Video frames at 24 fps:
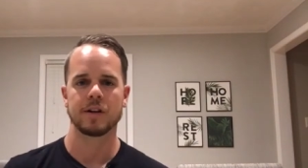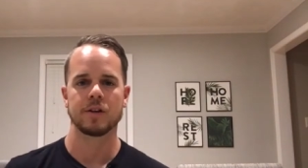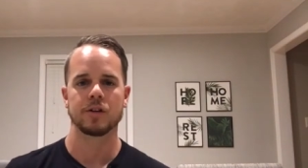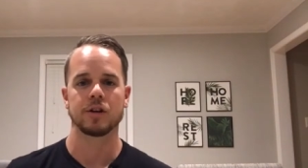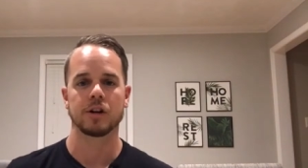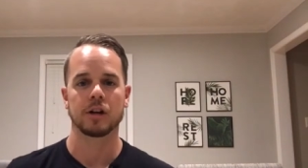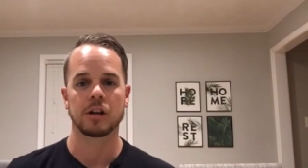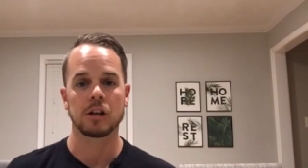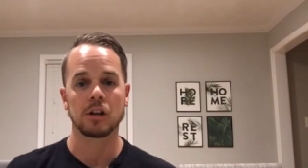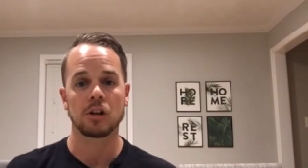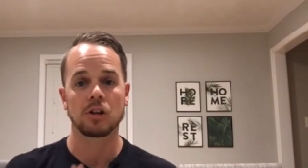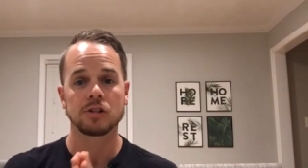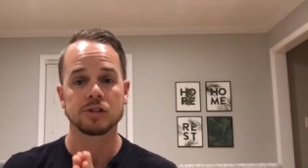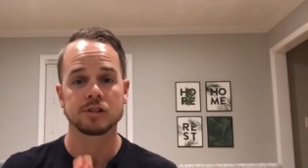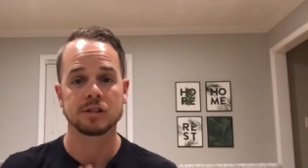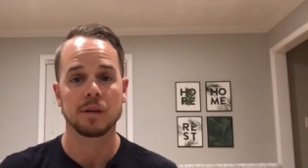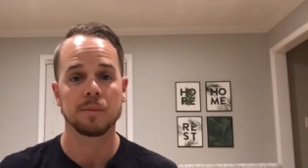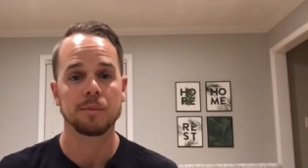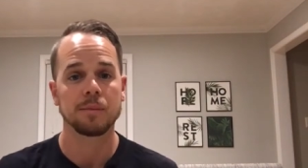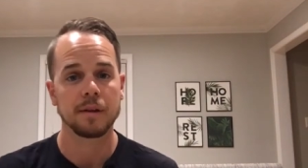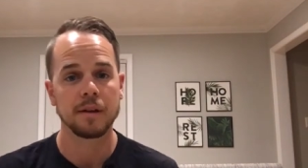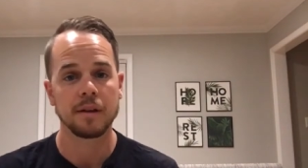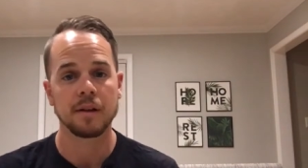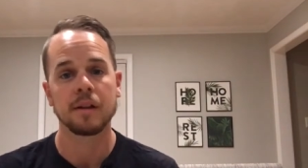You're gonna learn
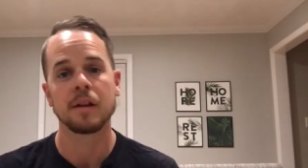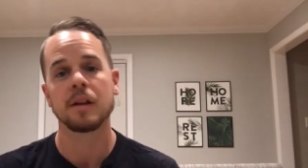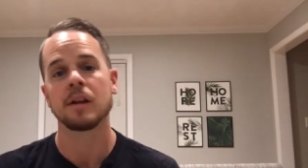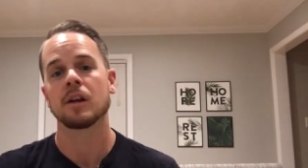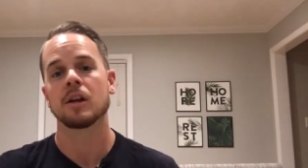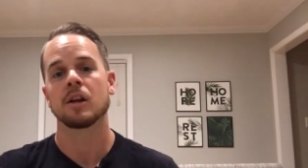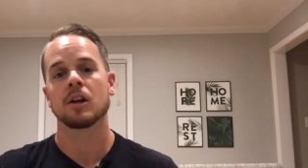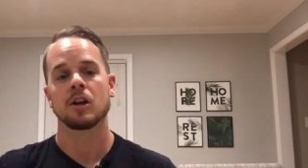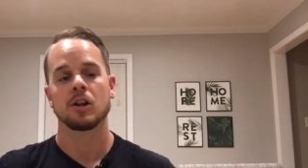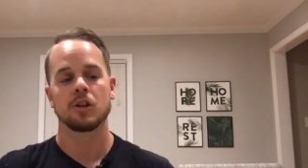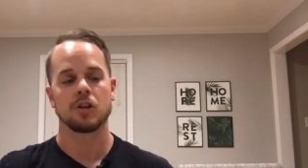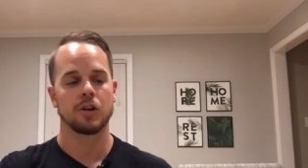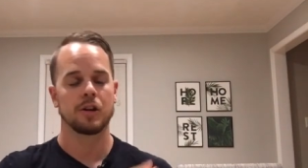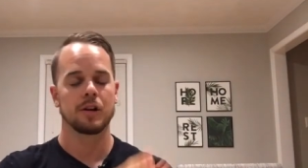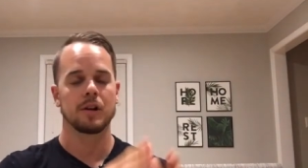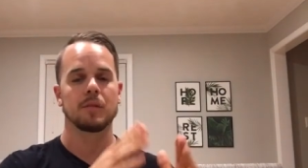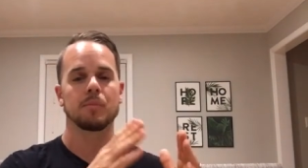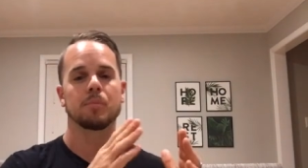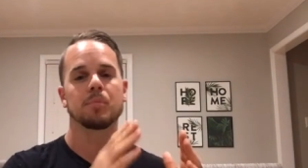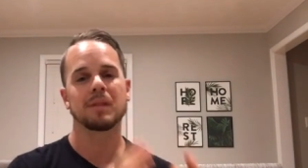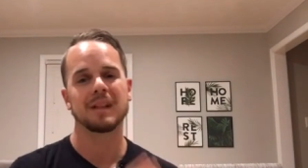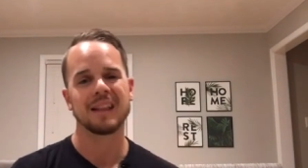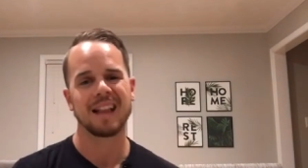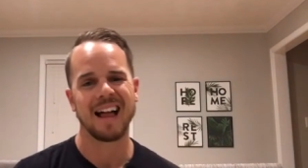something, you're gonna
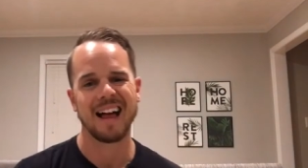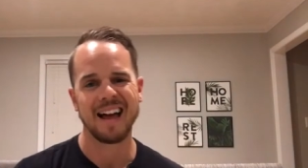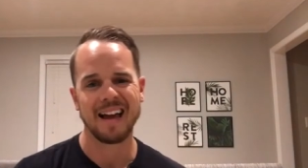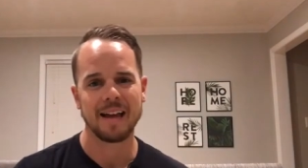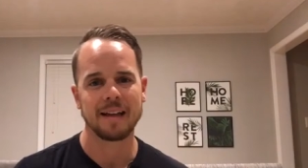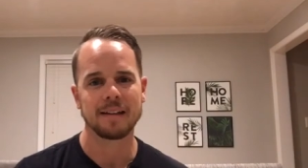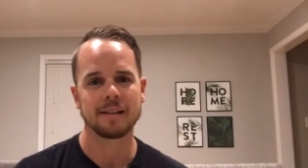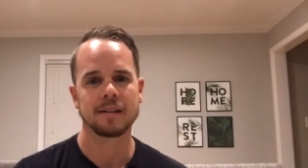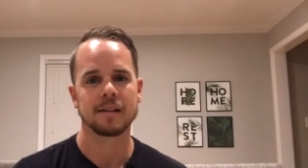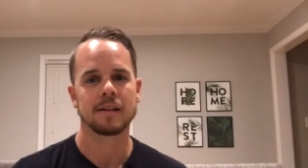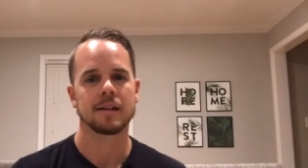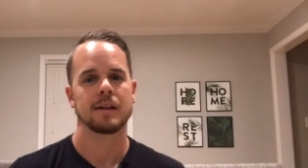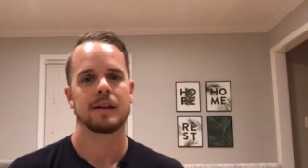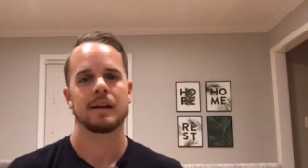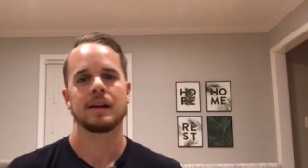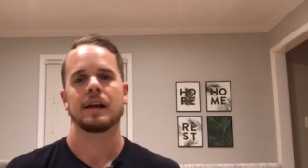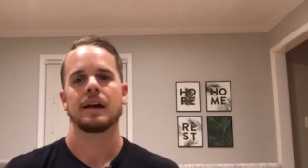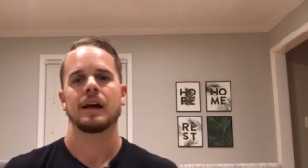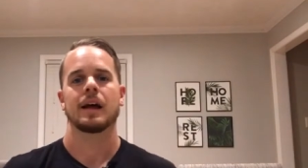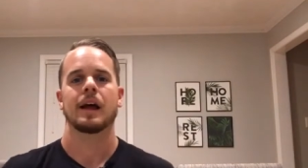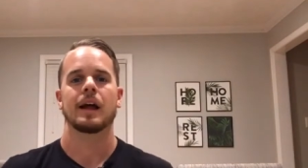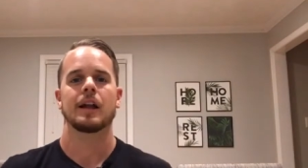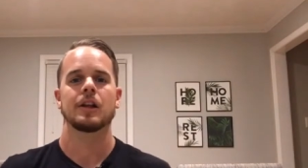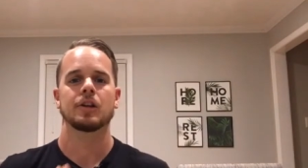apply it,
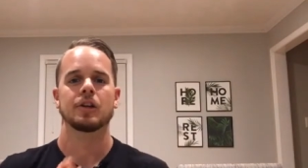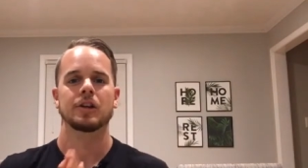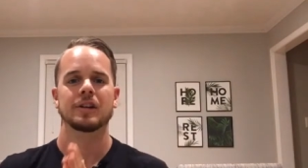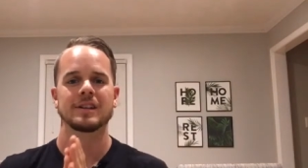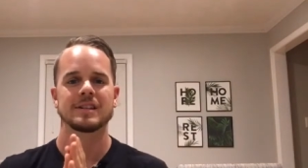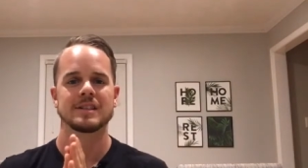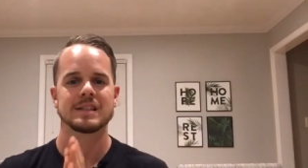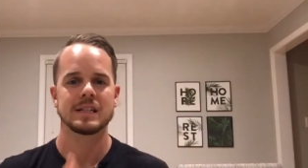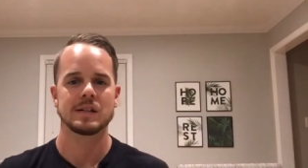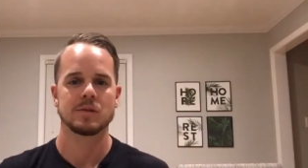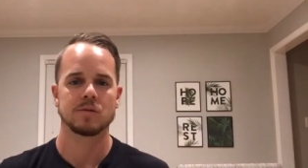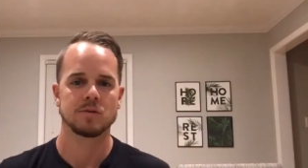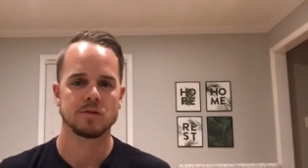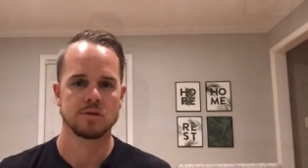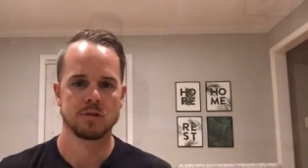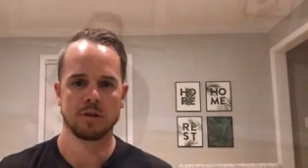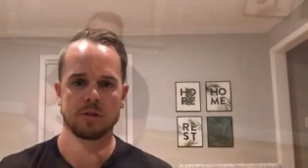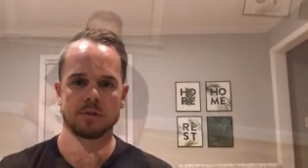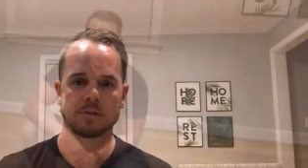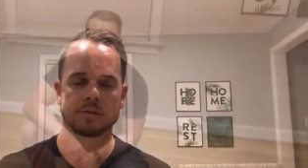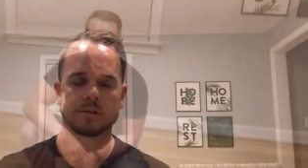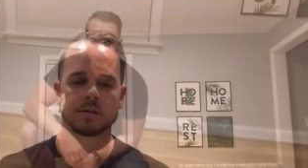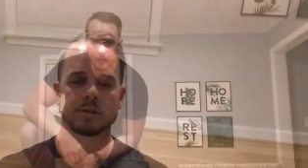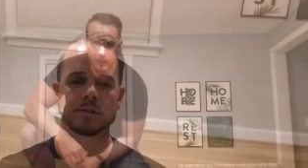and you're gonna see
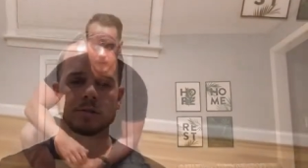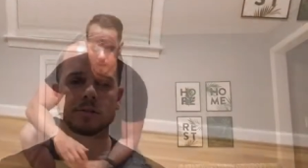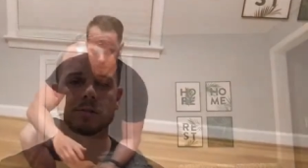results.